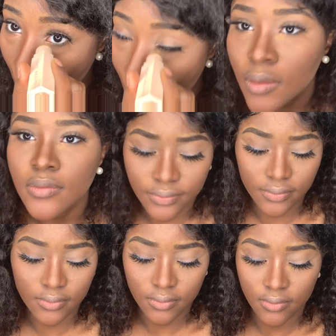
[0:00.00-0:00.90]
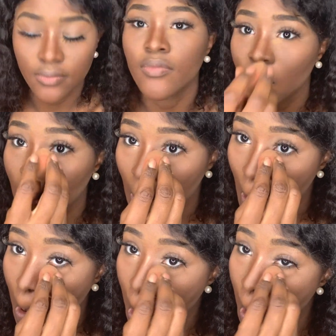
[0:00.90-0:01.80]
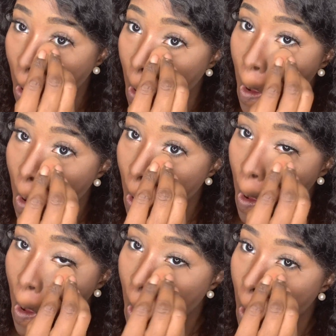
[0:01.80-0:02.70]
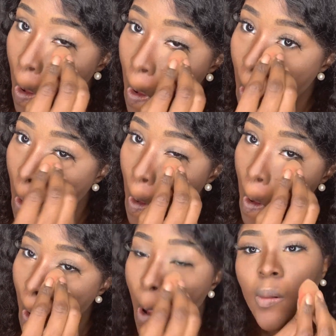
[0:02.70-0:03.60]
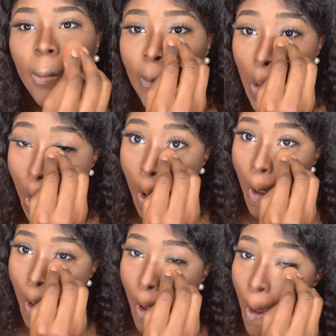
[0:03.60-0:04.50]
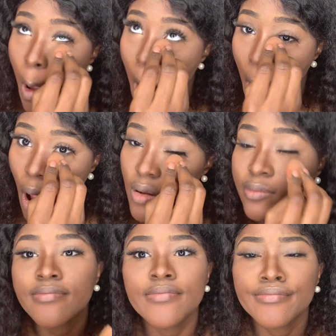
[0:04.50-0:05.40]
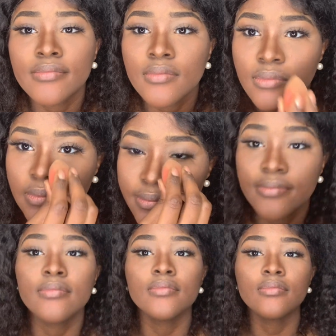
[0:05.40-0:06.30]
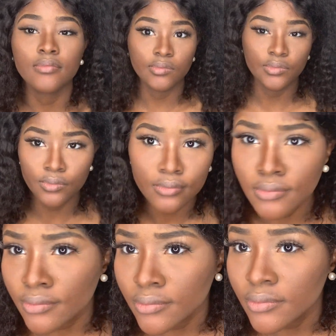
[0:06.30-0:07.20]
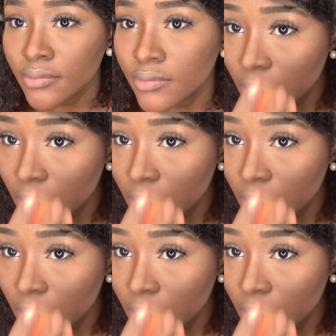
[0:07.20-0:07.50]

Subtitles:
so I had to apply some more concealer, which is the reason we use concealer.